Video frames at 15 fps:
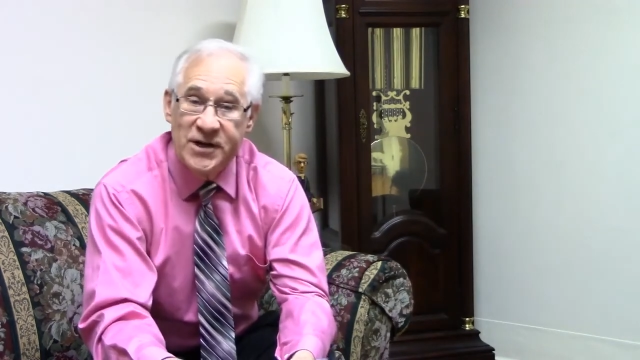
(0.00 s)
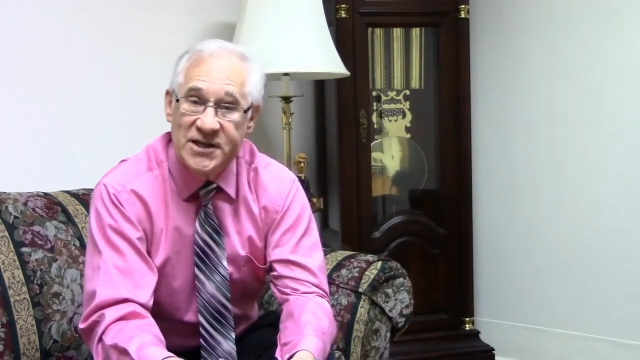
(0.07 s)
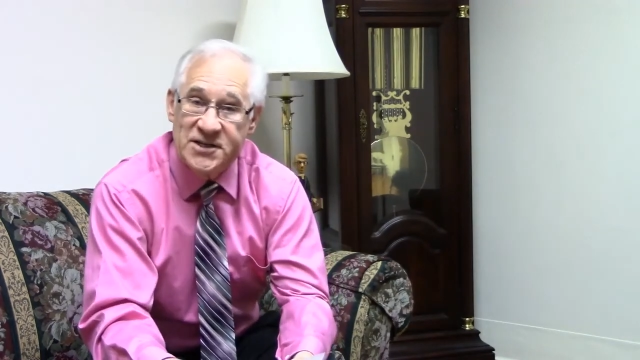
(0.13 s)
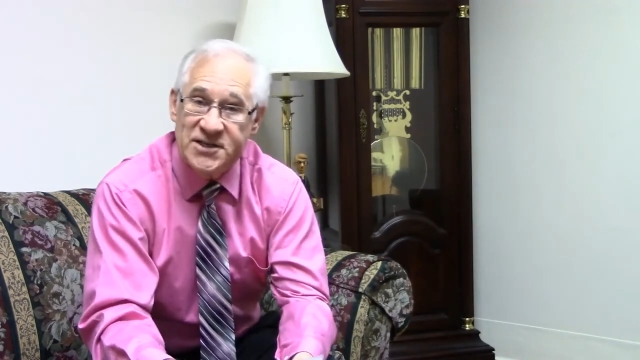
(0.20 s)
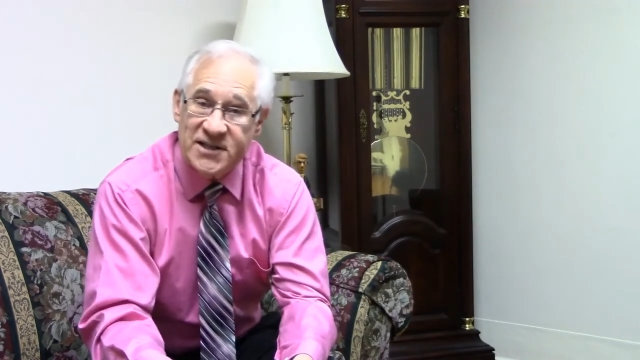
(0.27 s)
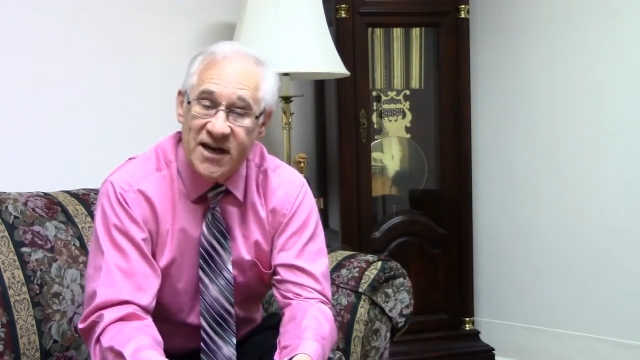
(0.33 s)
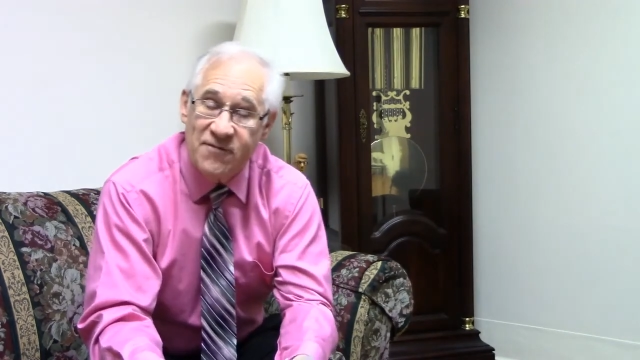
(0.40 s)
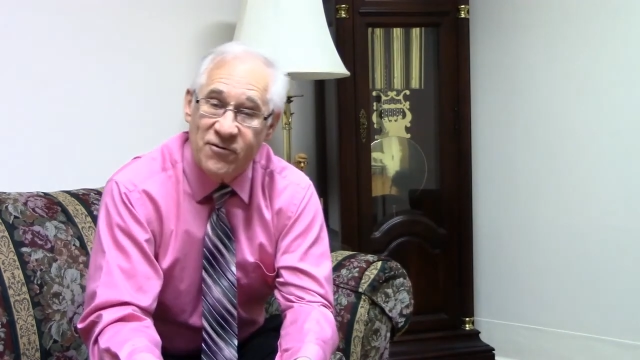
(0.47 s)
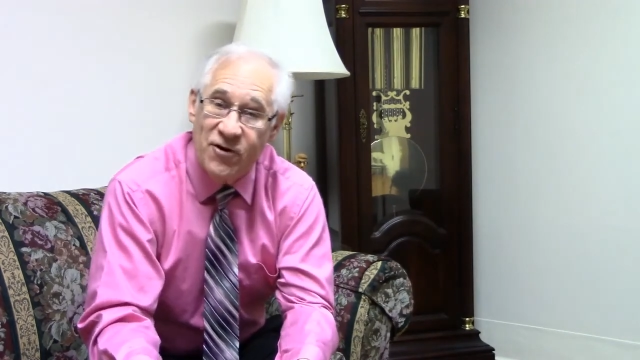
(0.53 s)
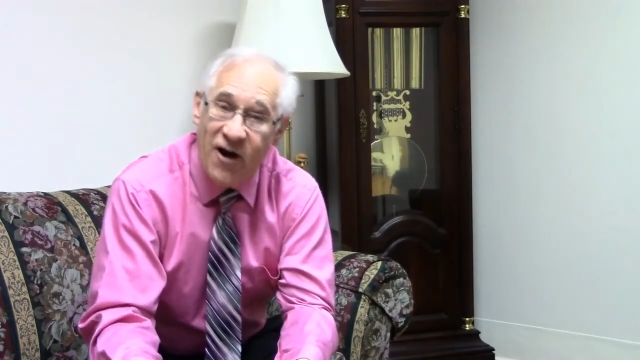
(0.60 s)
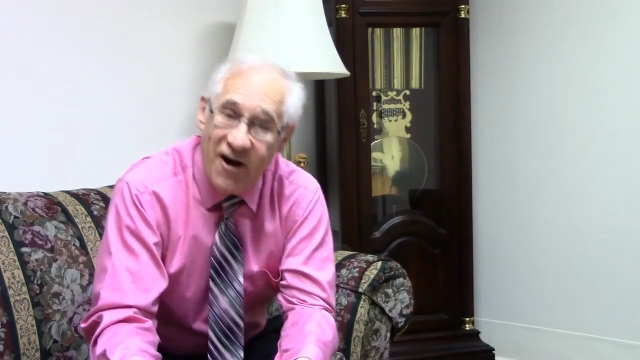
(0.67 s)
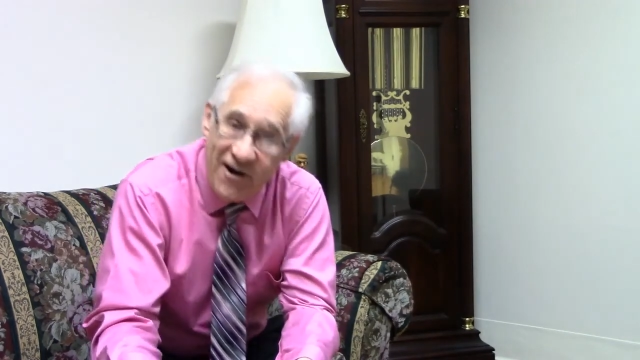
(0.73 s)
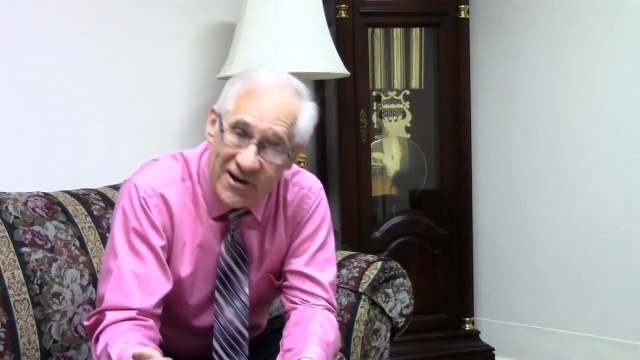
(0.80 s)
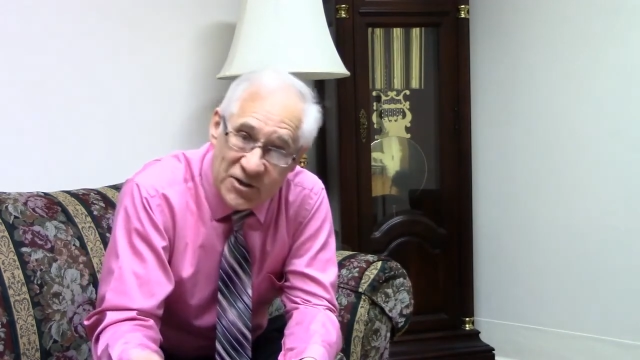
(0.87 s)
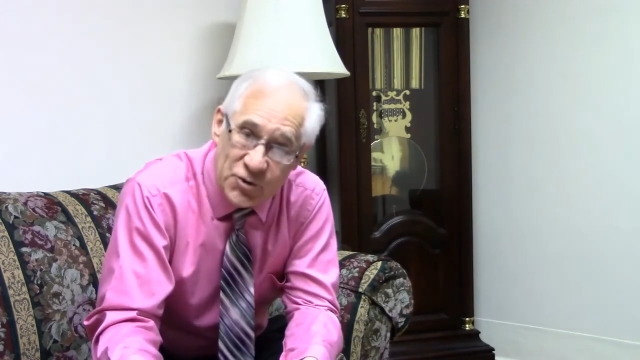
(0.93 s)
discover
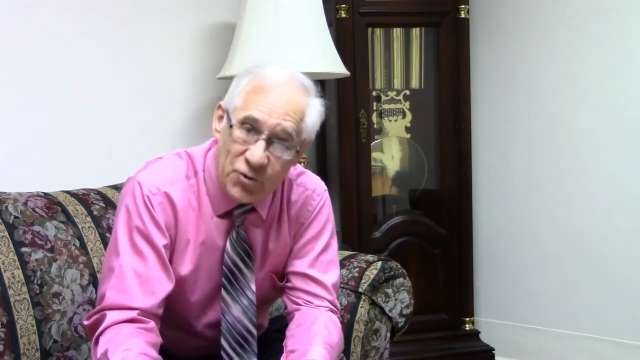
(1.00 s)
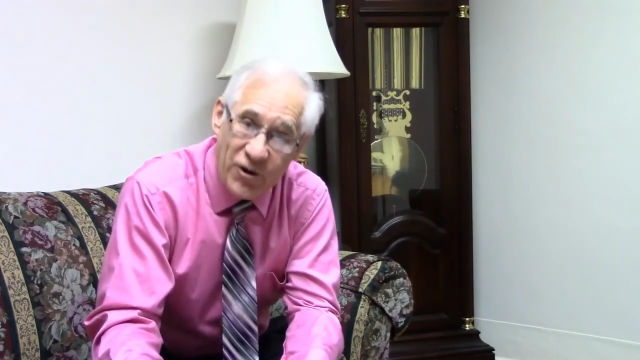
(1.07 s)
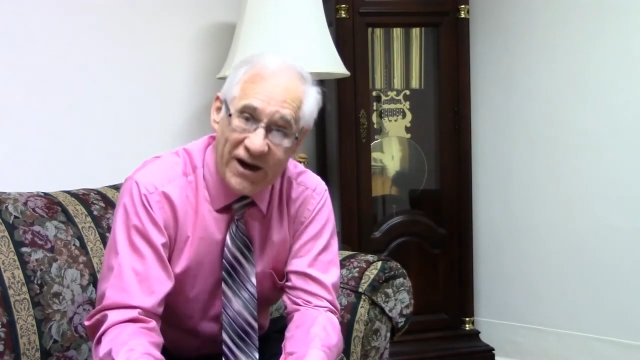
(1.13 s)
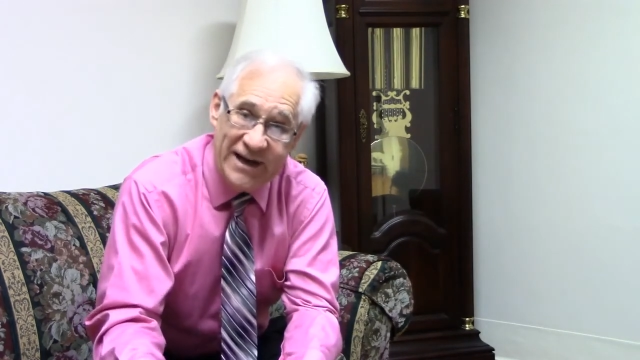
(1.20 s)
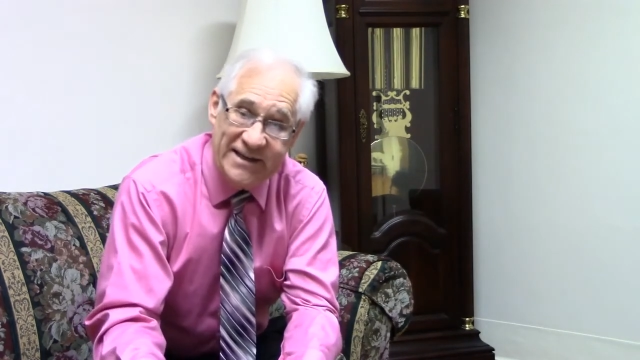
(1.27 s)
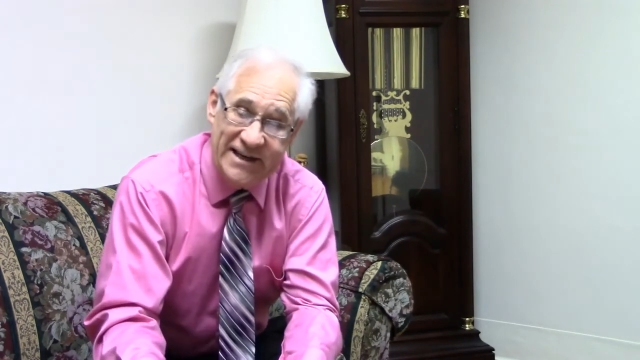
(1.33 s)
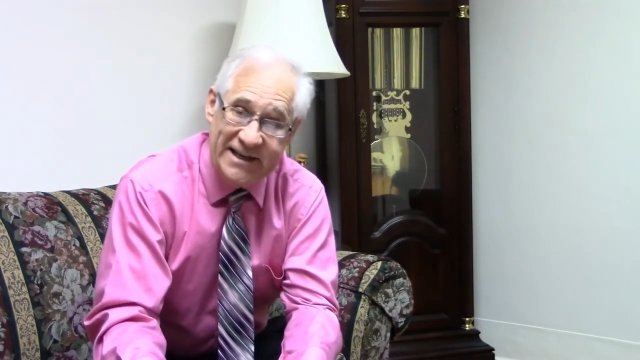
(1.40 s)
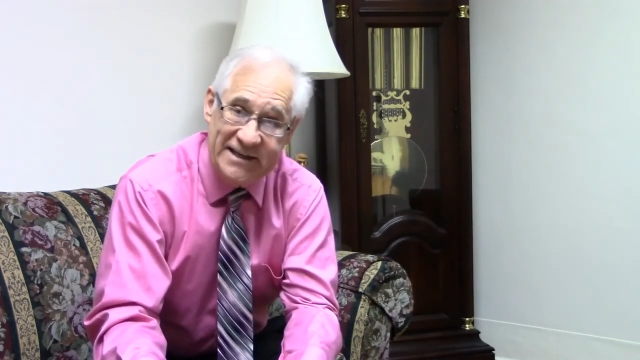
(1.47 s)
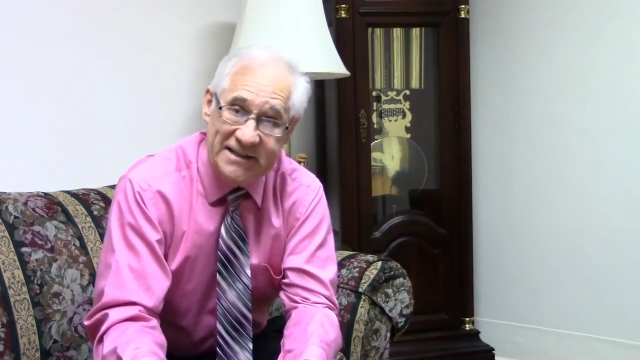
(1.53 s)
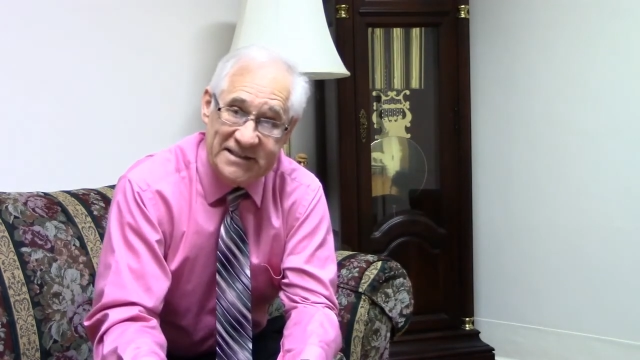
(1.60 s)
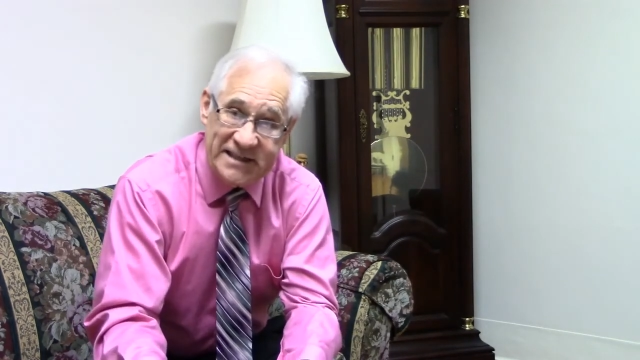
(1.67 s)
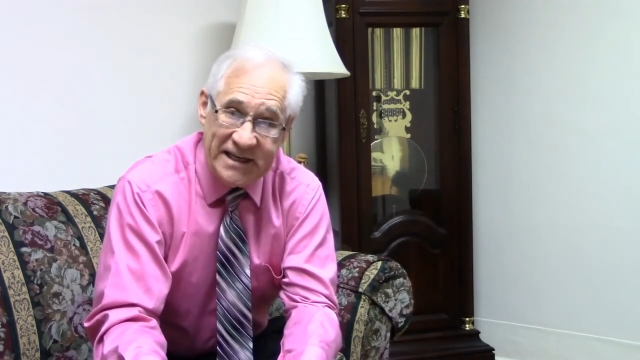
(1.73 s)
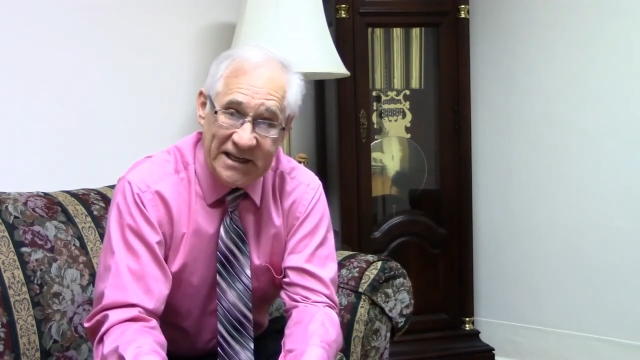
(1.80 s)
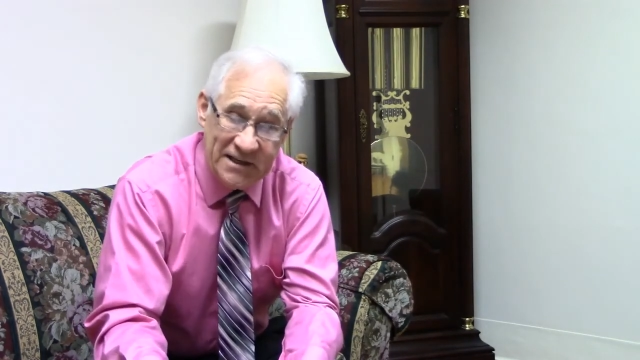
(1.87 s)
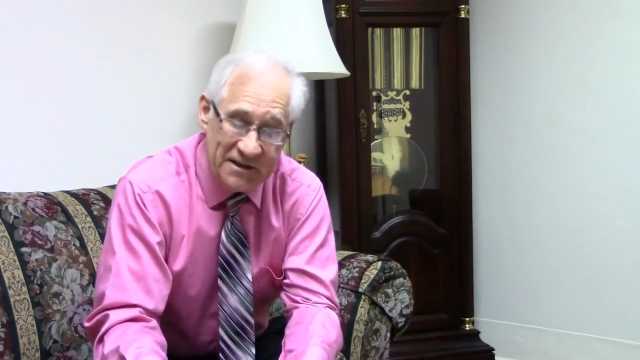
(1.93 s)
our true
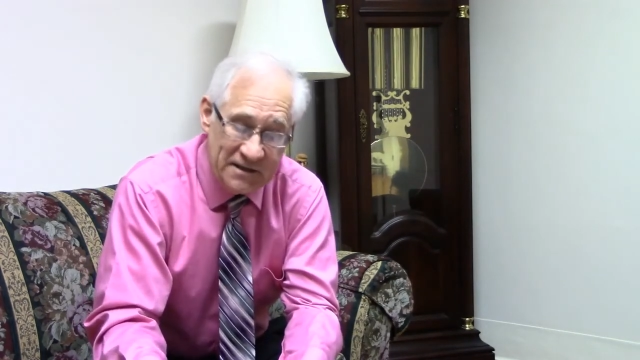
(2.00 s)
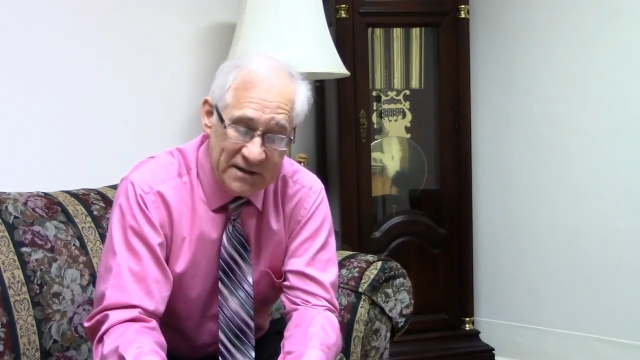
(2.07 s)
identity